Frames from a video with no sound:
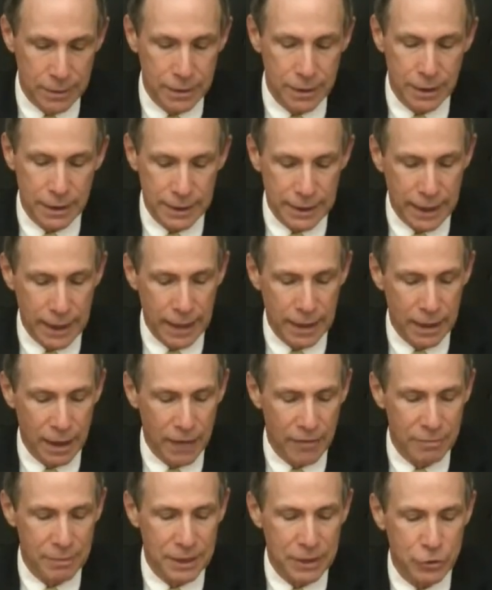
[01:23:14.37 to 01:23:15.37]
Again,
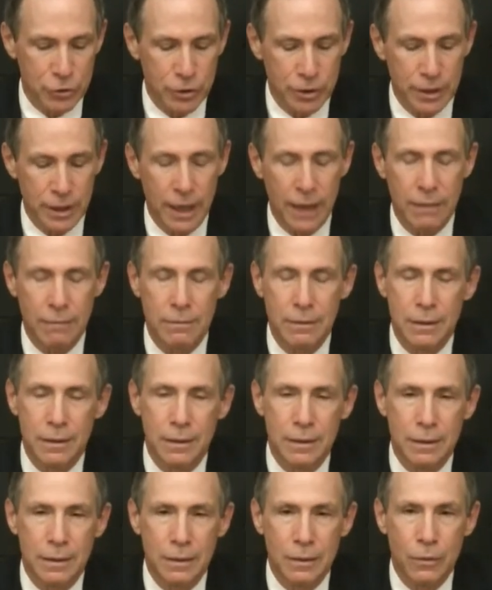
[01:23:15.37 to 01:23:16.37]
I've mentioned that
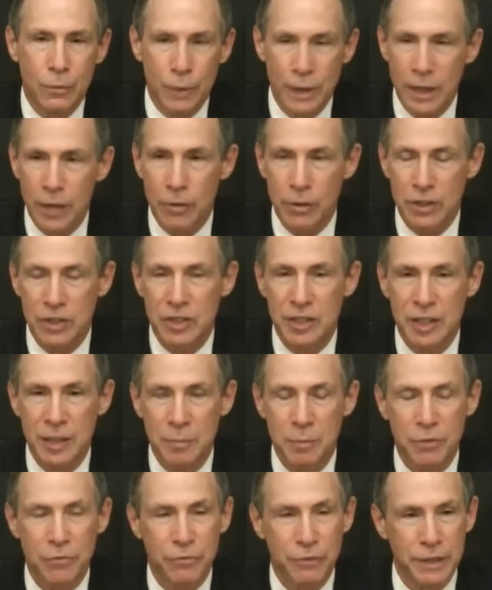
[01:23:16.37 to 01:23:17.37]
we are a
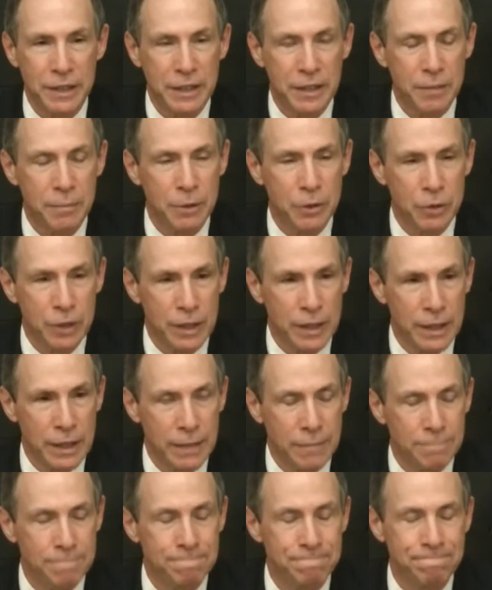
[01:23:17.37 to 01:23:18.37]
stigma-free community.